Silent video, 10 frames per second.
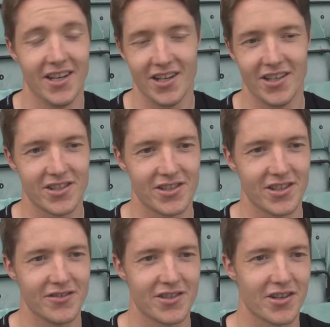he
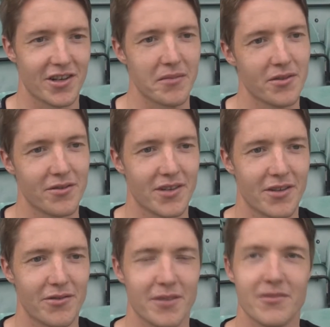deserves a great move
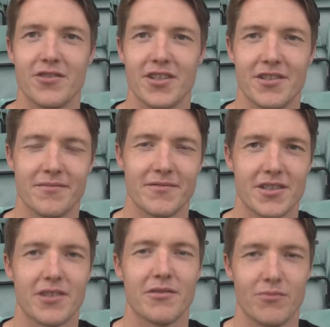like Real Madrid.
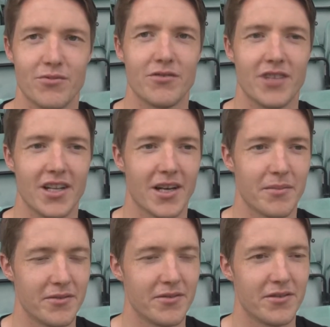So we're really
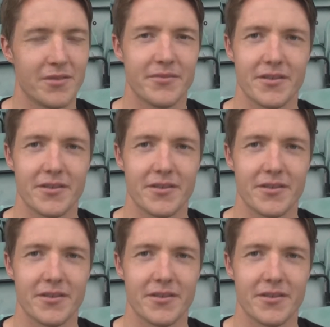happy for him.